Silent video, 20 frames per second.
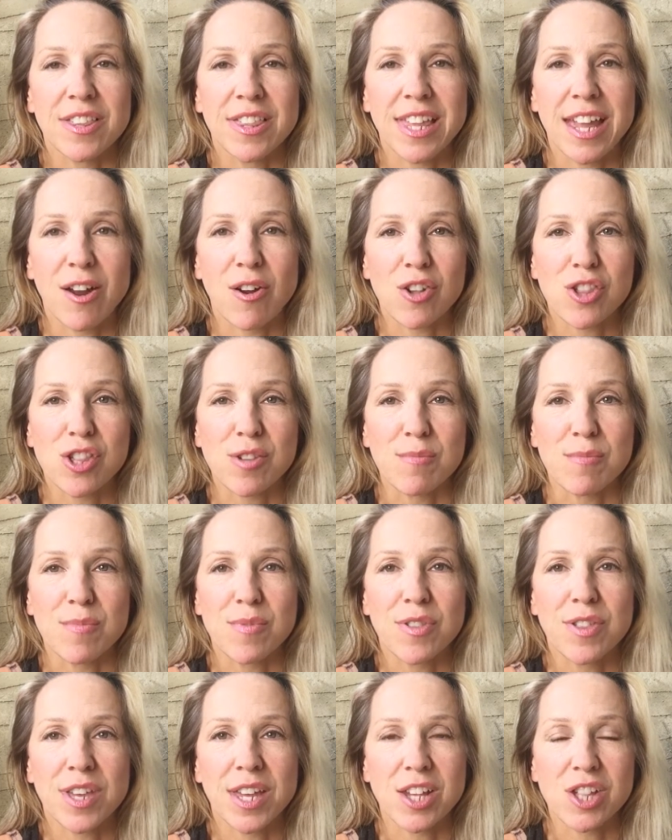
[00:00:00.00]
there are some
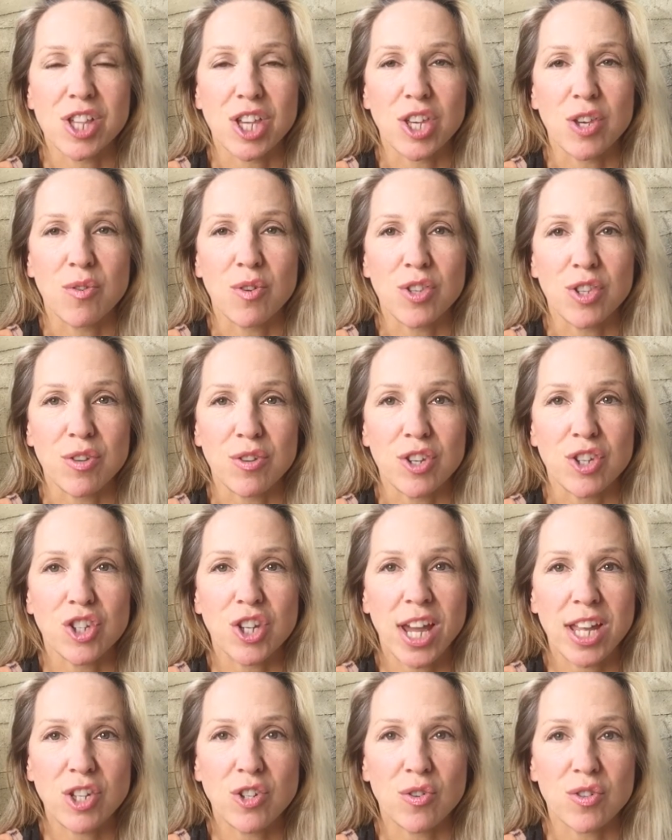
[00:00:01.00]
things that you can do to
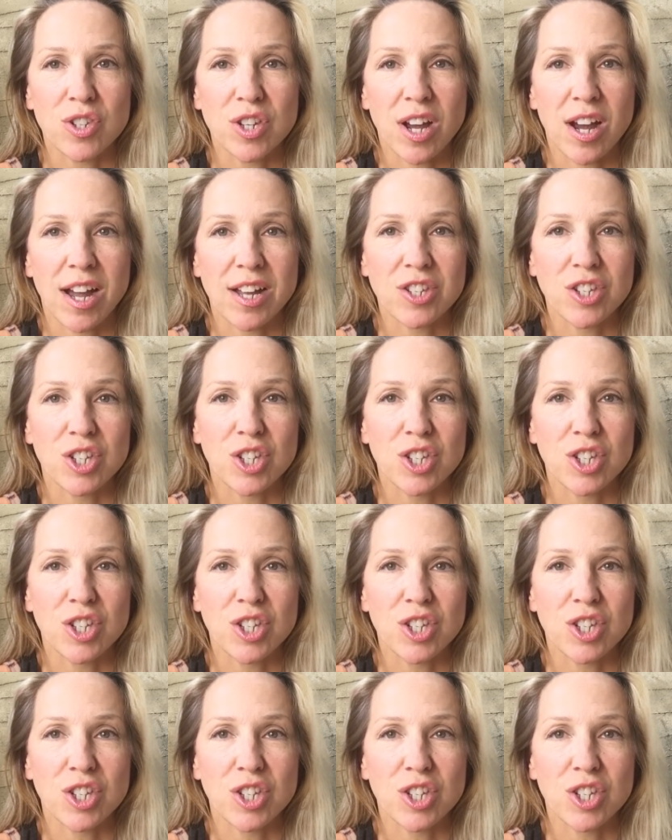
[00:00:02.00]
change your diet